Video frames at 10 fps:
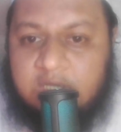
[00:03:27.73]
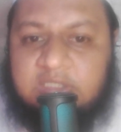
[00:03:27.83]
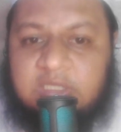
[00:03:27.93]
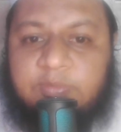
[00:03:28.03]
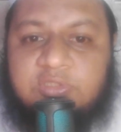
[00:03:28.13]

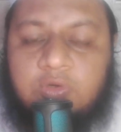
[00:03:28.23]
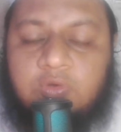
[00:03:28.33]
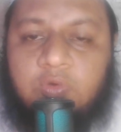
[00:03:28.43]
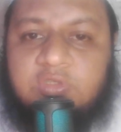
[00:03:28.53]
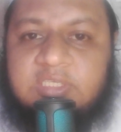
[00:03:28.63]
Suppose your
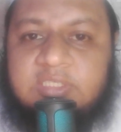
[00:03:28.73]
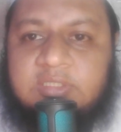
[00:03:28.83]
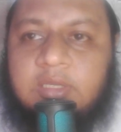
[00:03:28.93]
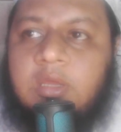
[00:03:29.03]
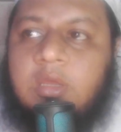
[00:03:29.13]
course
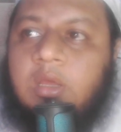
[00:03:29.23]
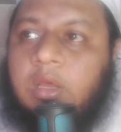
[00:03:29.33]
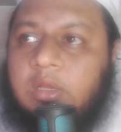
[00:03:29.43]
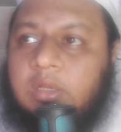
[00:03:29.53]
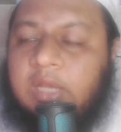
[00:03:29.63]
is
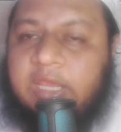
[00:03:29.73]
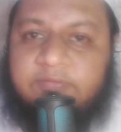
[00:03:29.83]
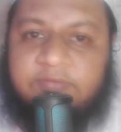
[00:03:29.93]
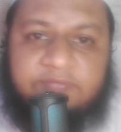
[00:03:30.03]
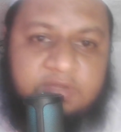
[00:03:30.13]

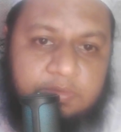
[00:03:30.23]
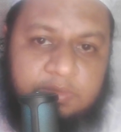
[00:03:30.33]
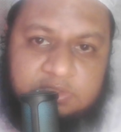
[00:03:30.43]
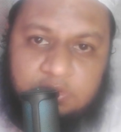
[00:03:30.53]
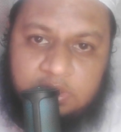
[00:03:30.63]
like
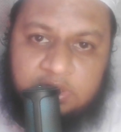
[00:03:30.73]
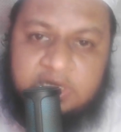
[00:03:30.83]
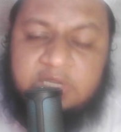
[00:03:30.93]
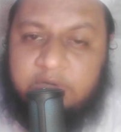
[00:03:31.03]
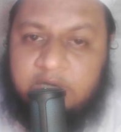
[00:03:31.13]
$50
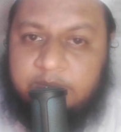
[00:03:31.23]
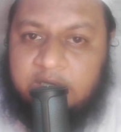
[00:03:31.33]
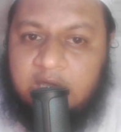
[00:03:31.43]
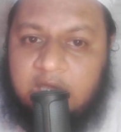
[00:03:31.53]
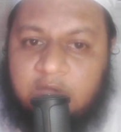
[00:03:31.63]
in Udemy,